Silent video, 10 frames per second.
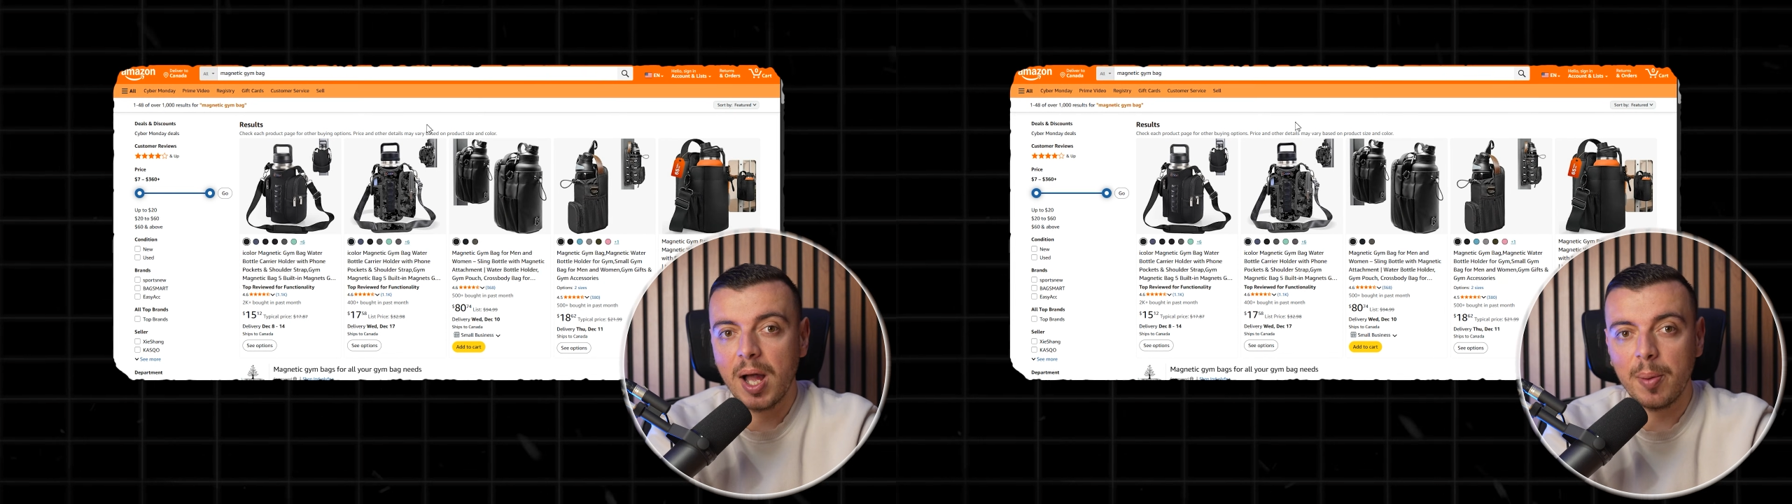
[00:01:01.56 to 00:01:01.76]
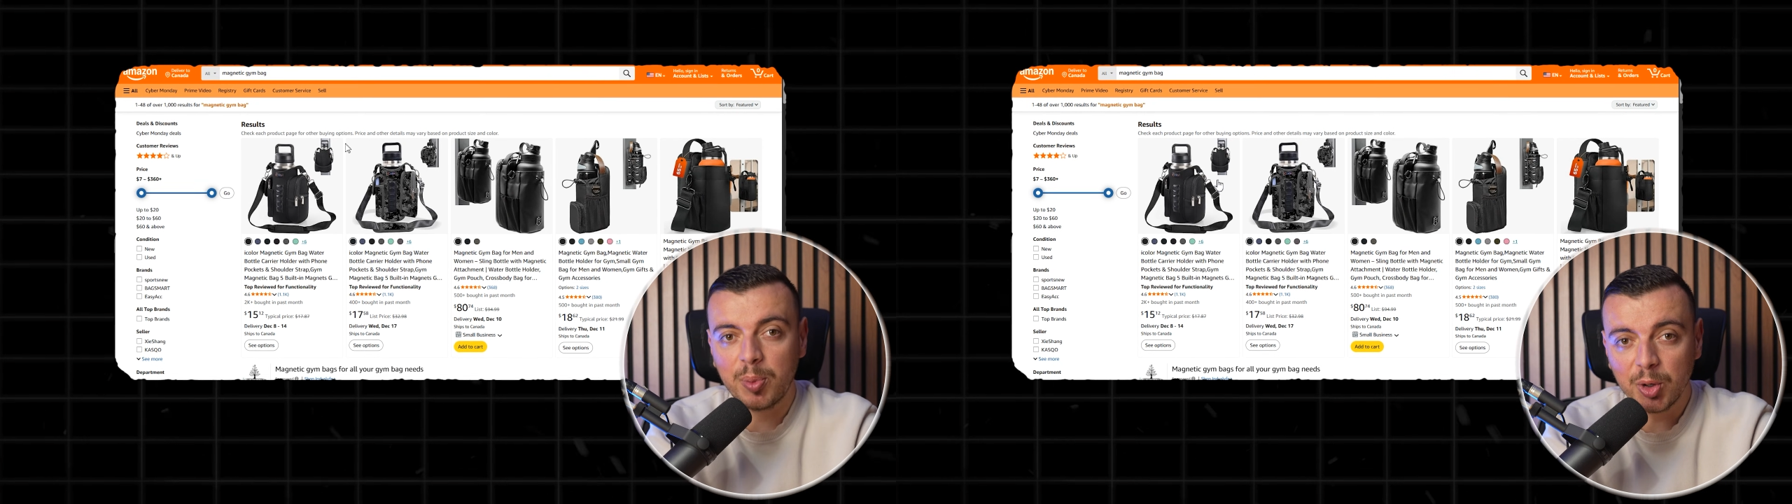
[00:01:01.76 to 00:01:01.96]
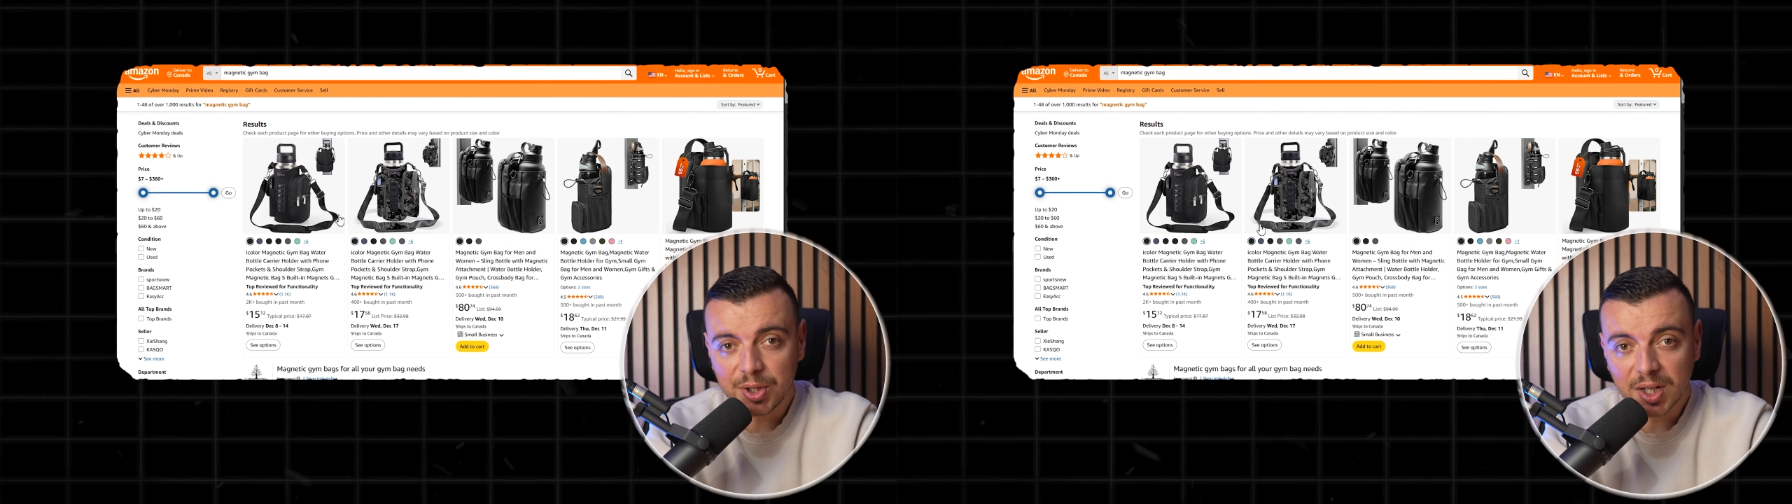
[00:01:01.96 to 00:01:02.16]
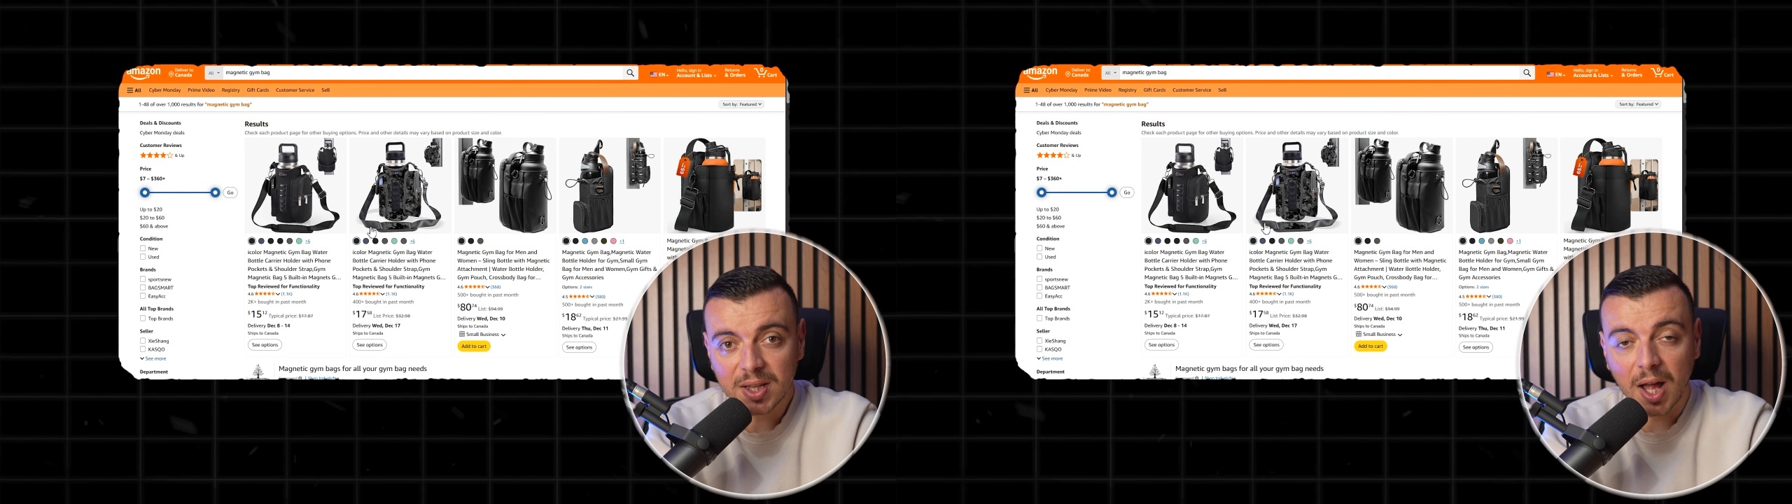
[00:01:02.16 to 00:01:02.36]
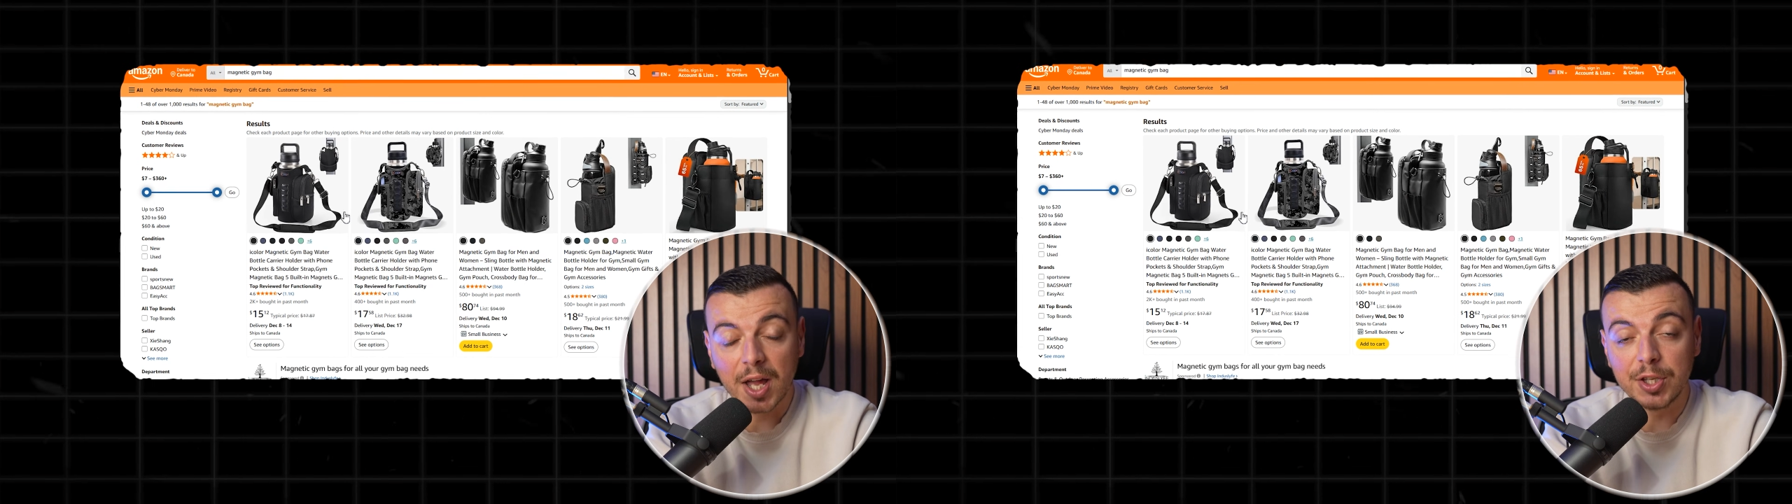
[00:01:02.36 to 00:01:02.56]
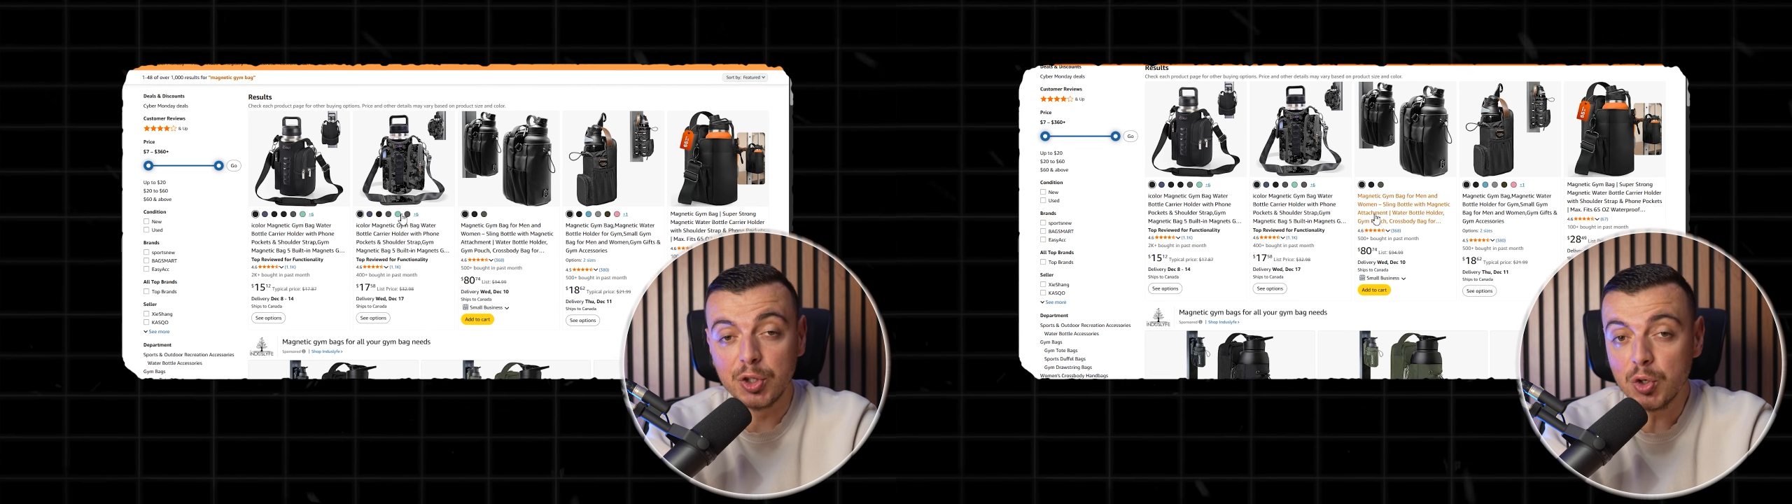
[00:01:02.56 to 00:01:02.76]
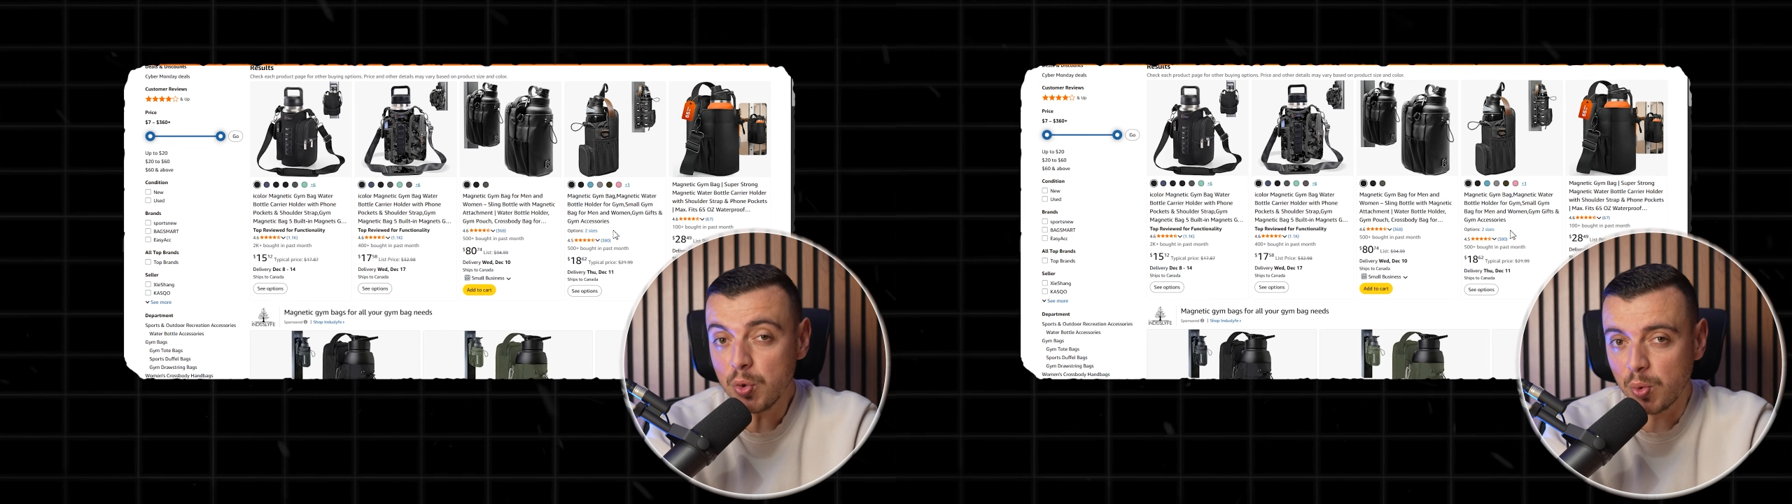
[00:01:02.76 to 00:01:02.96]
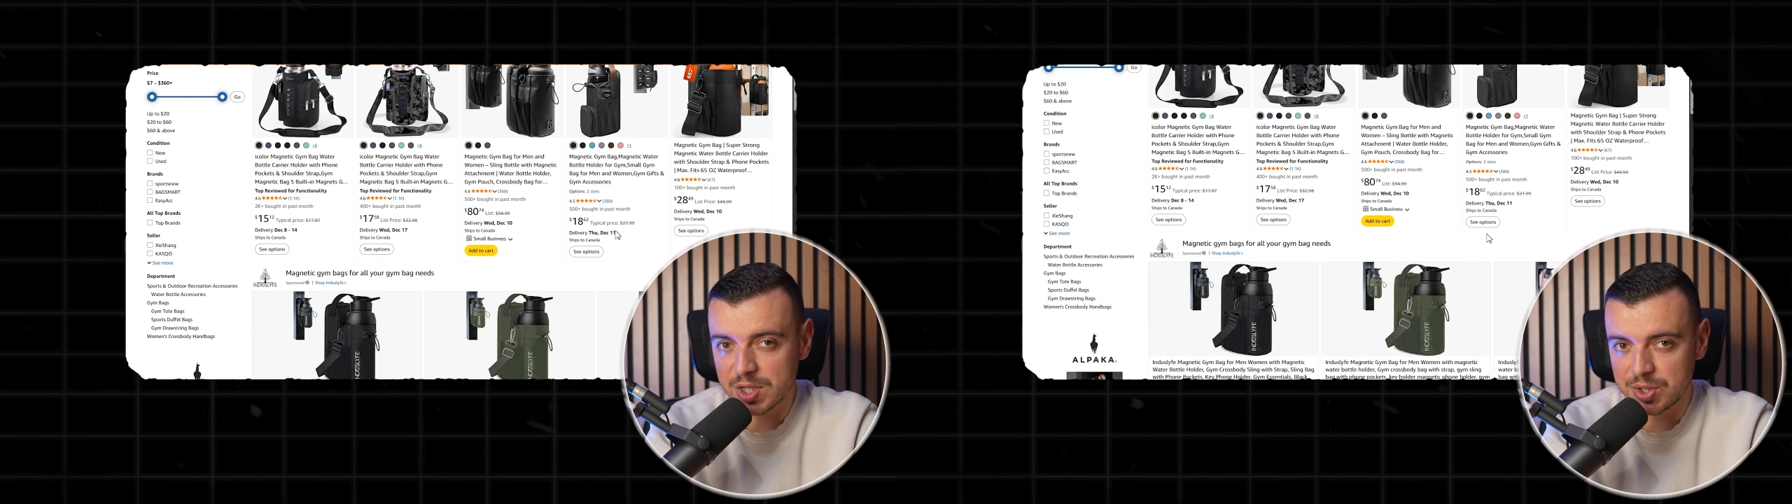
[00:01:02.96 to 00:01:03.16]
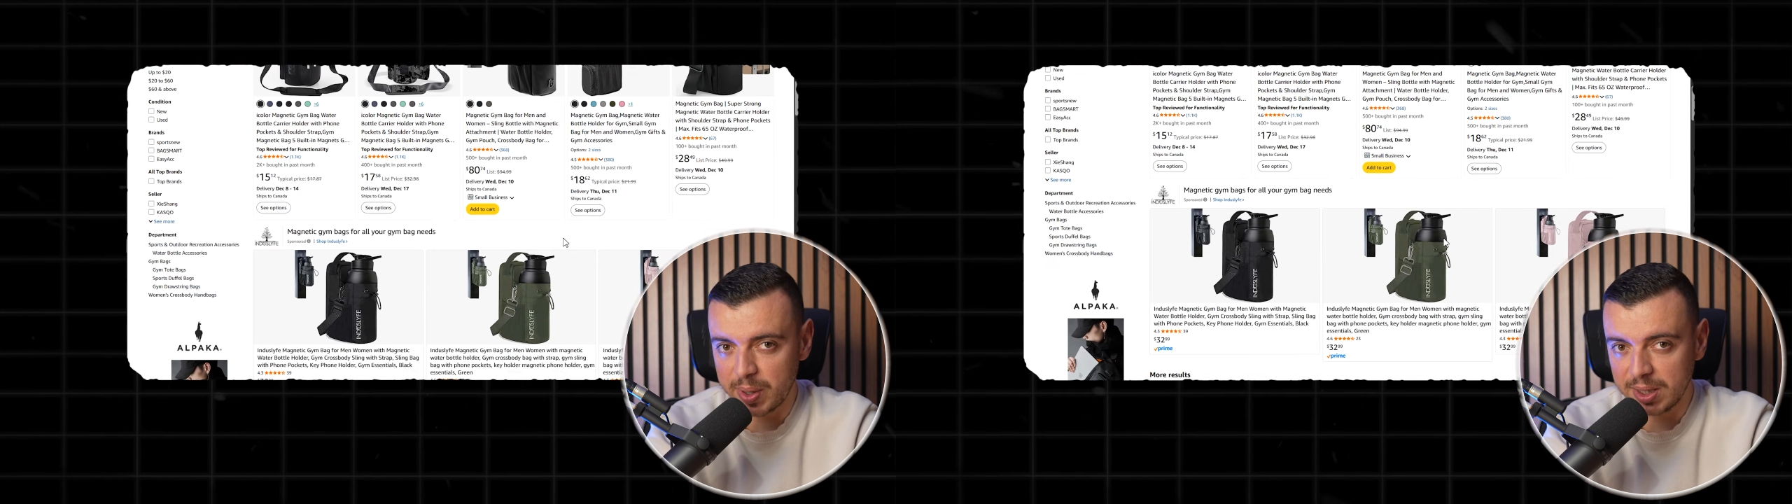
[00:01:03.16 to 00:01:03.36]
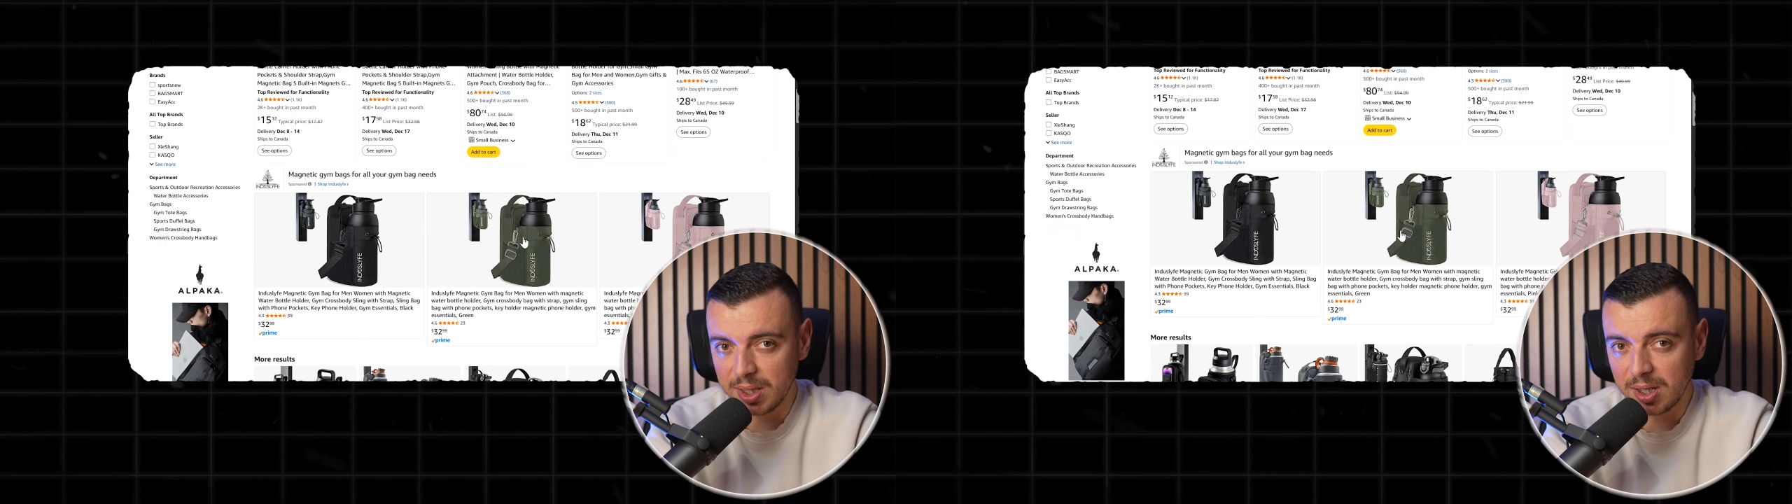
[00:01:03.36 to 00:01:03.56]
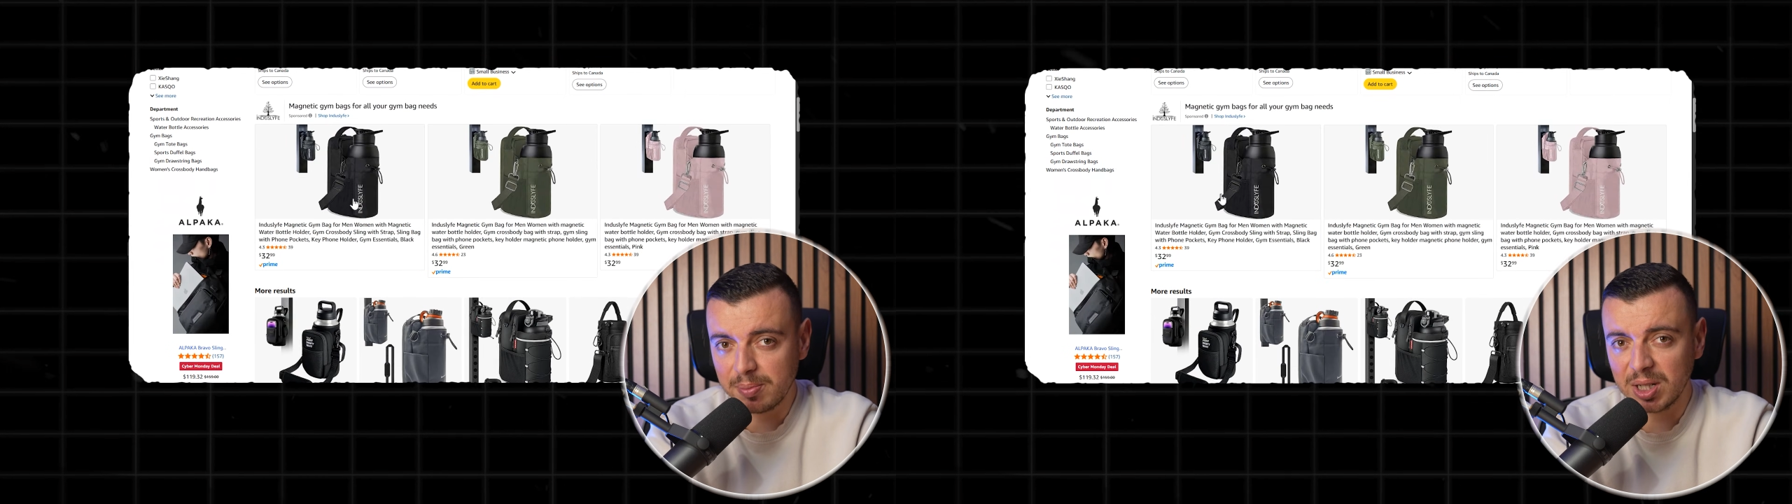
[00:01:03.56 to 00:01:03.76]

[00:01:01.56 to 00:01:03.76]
A product I knew was trending,